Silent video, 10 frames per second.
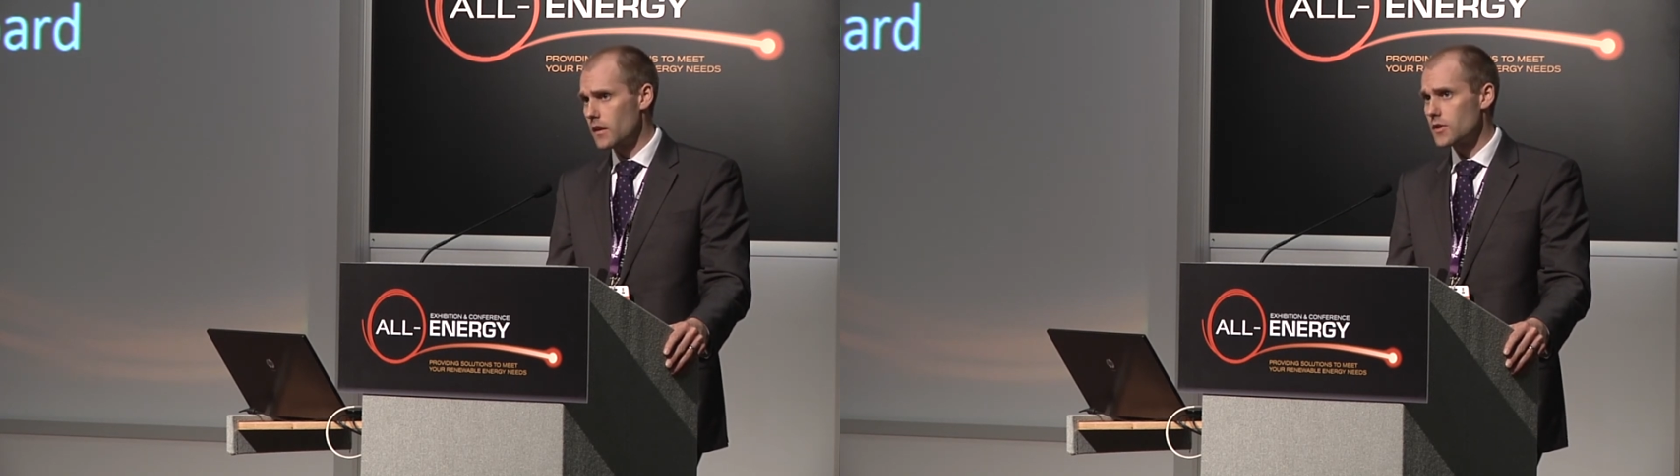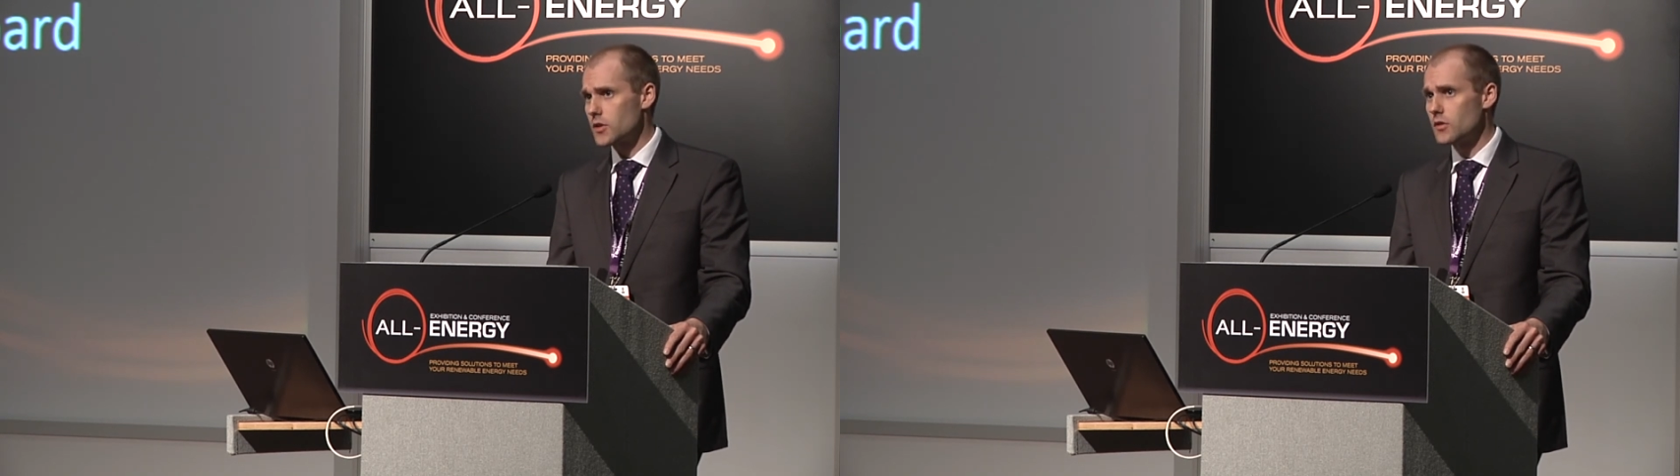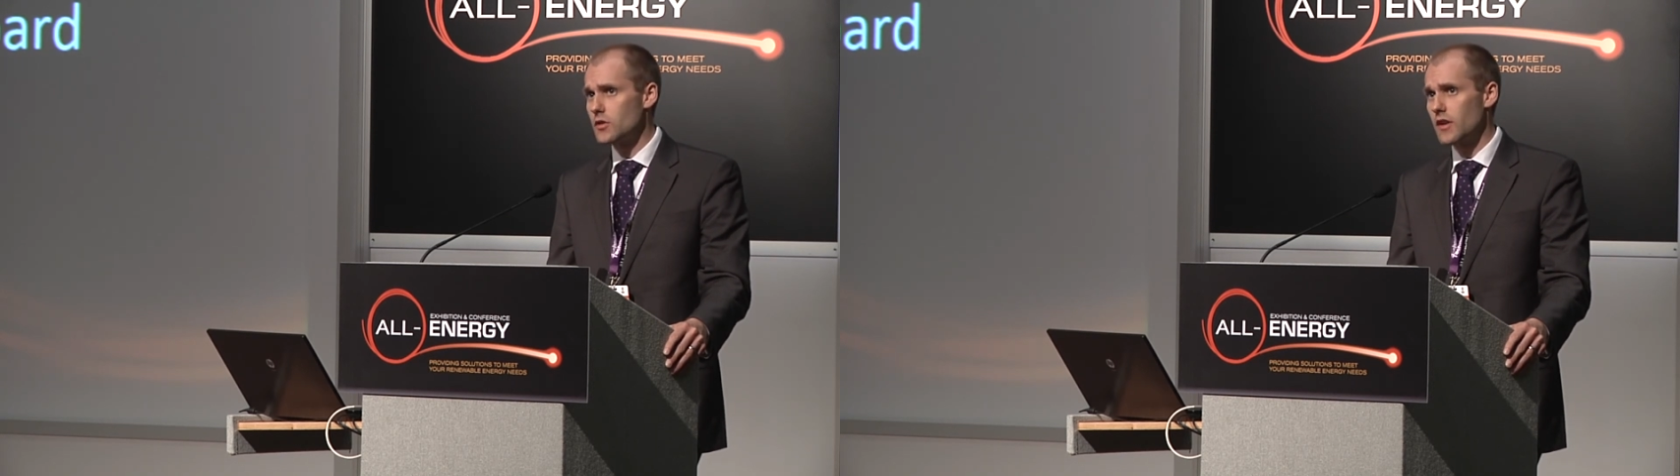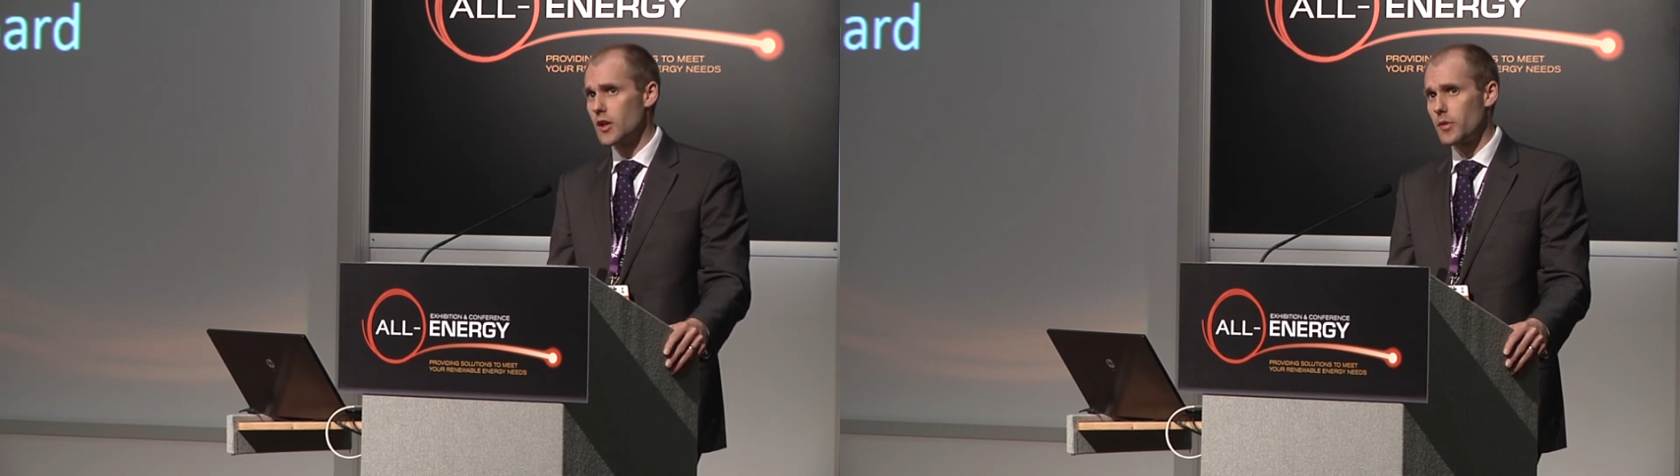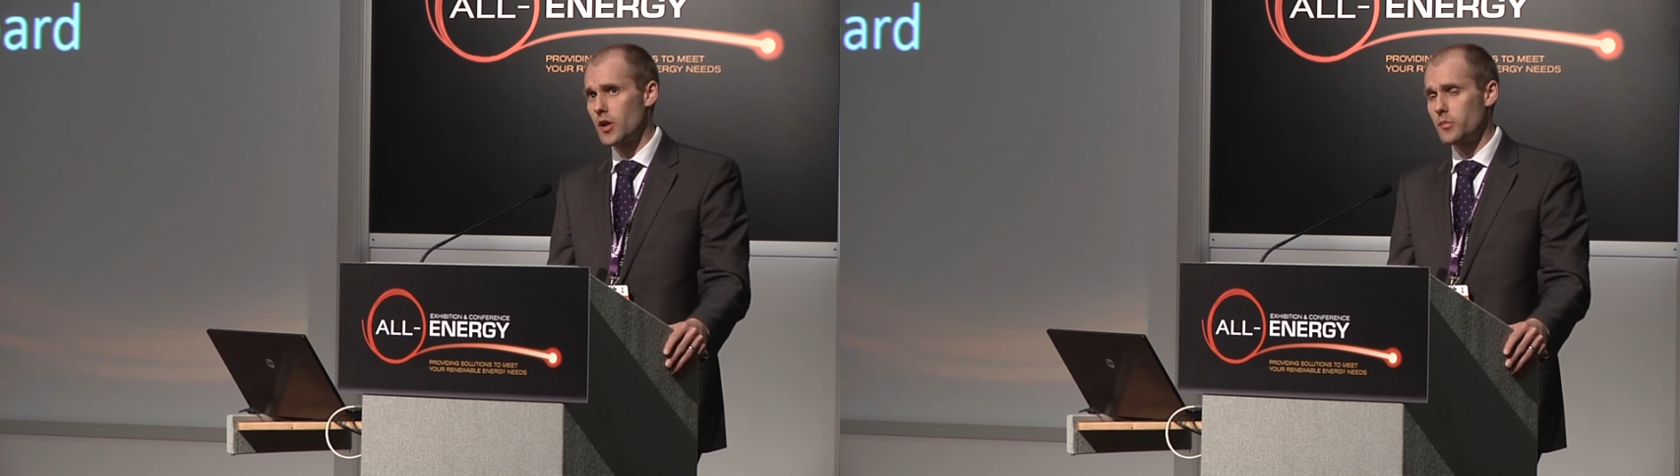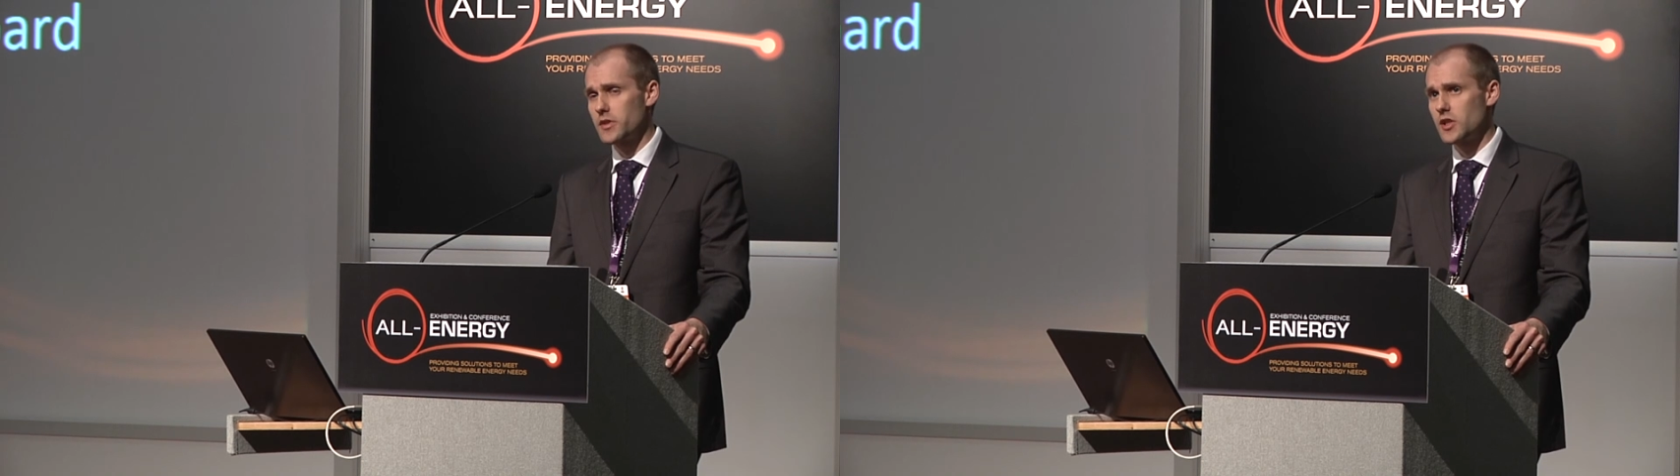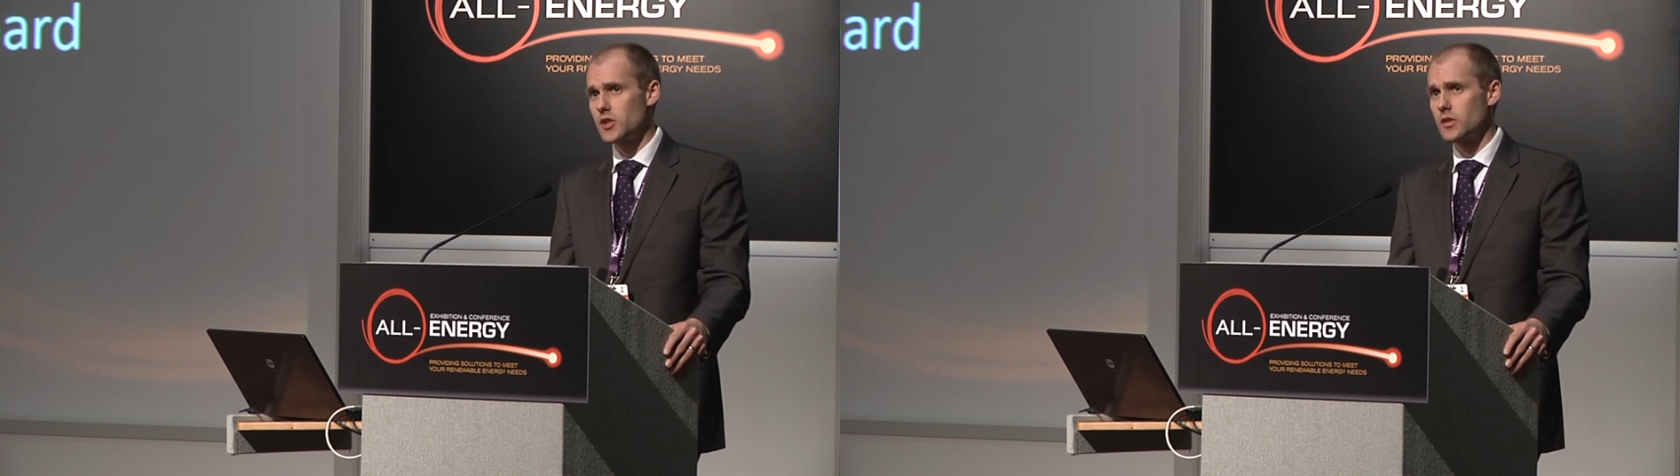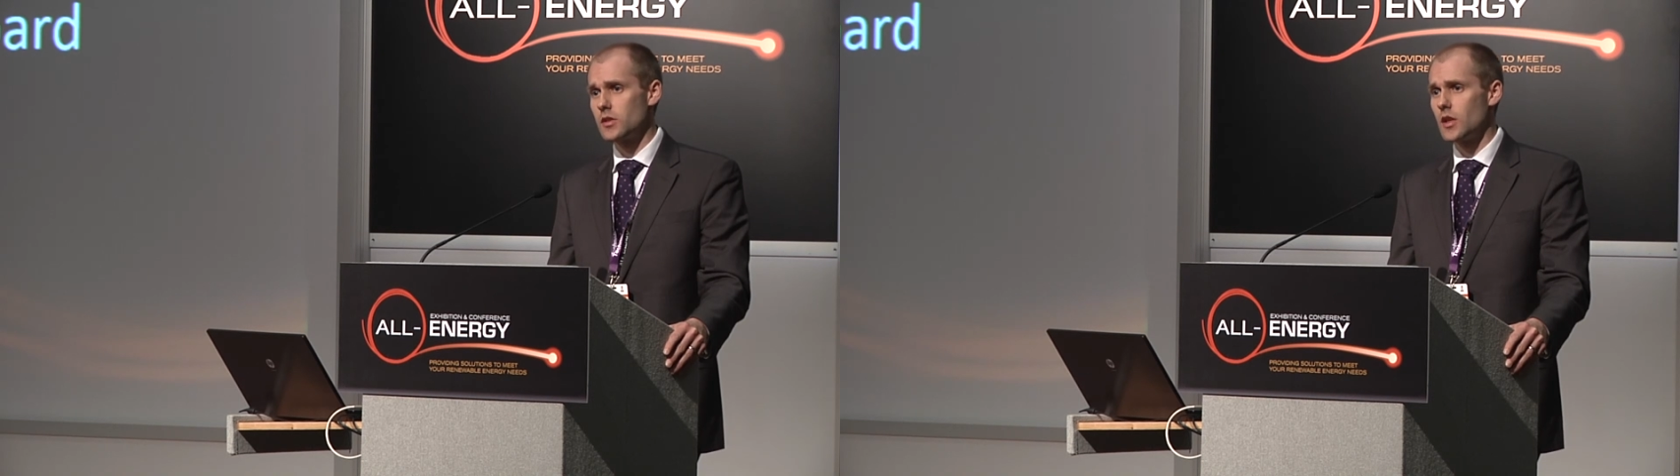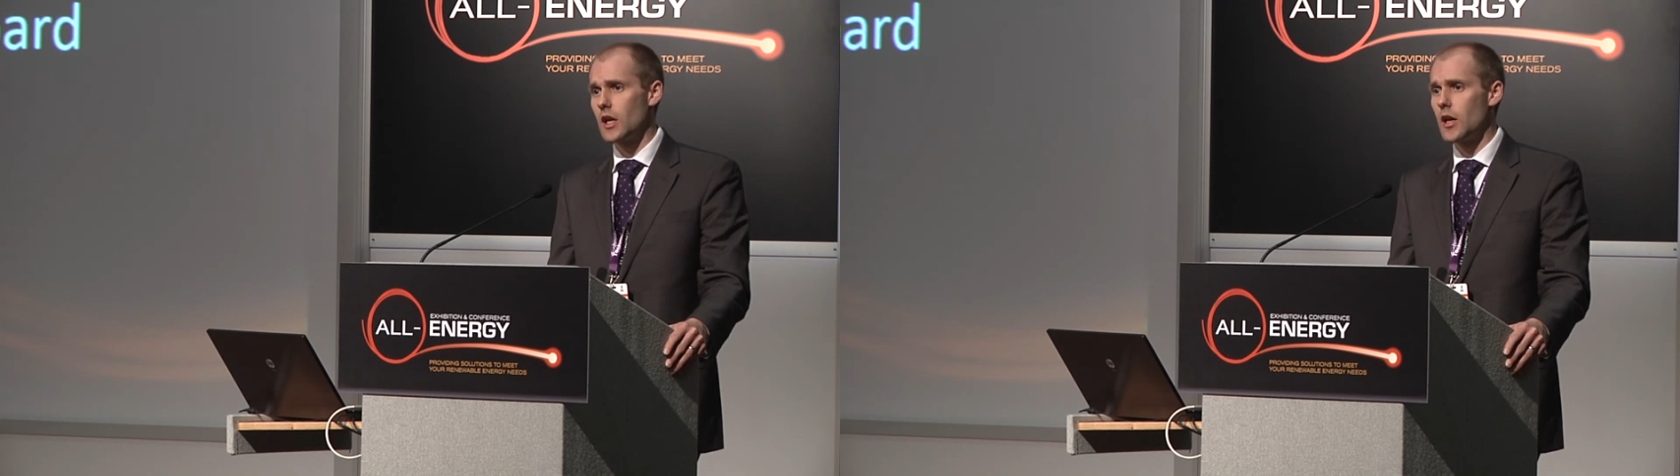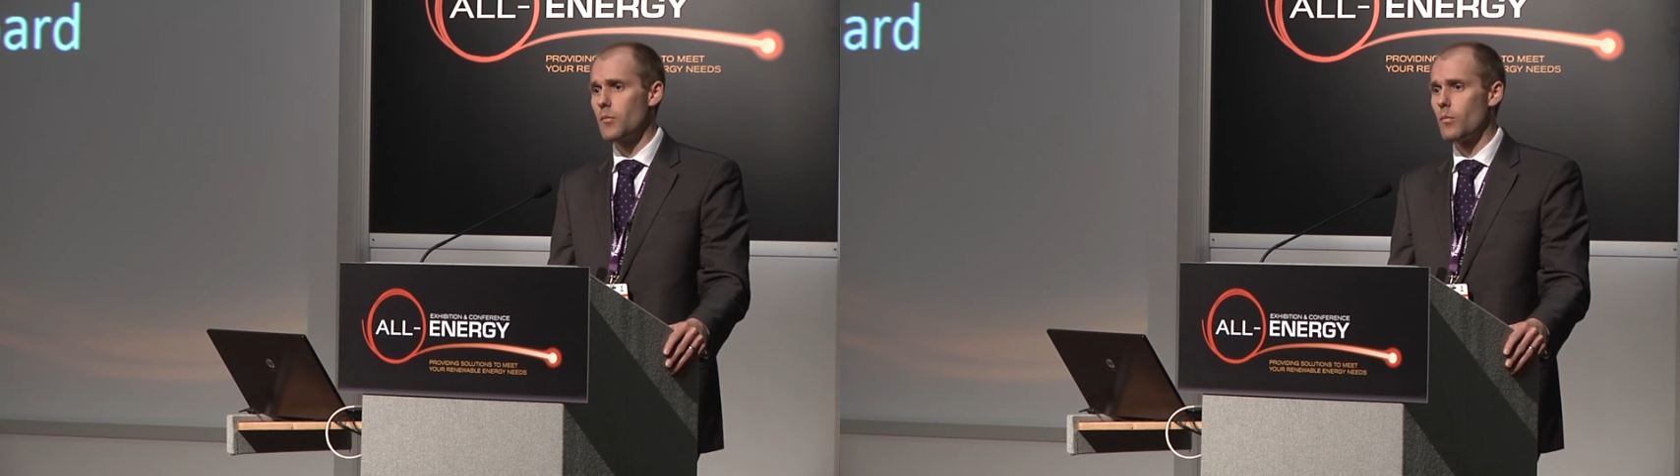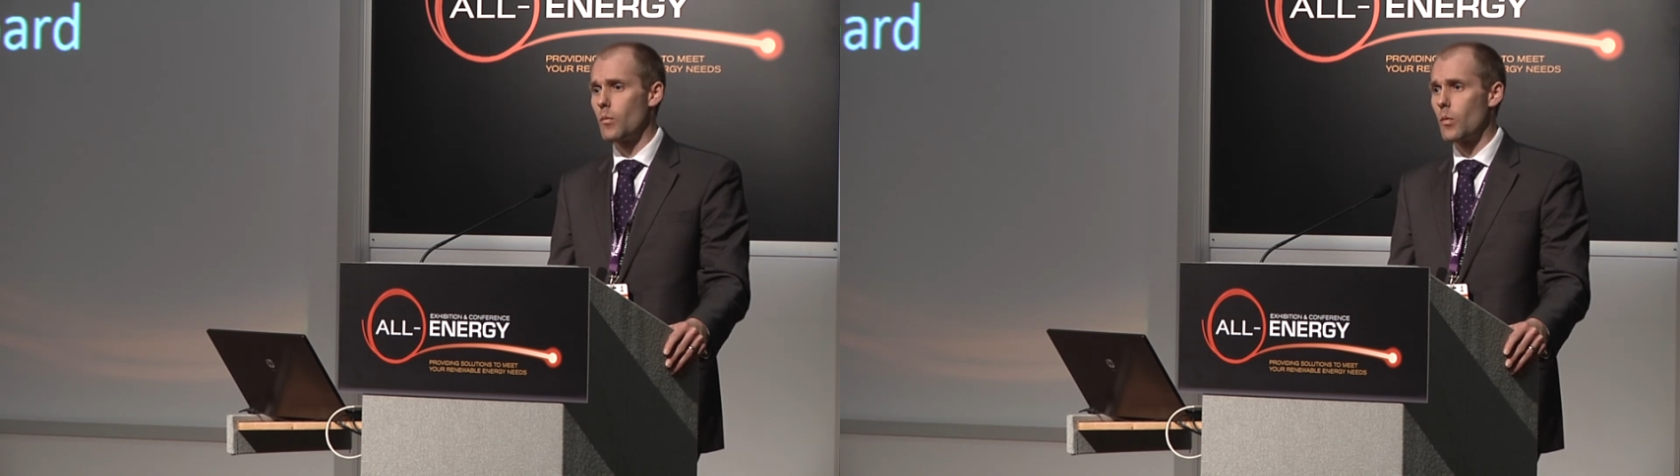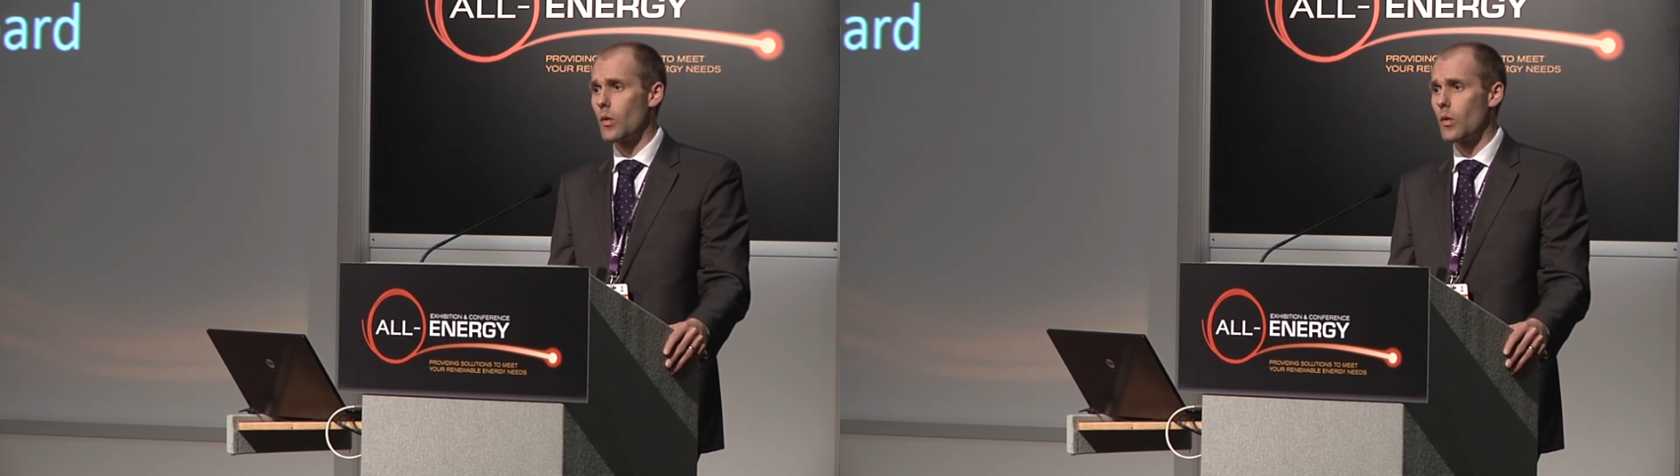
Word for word: to develop a competition um,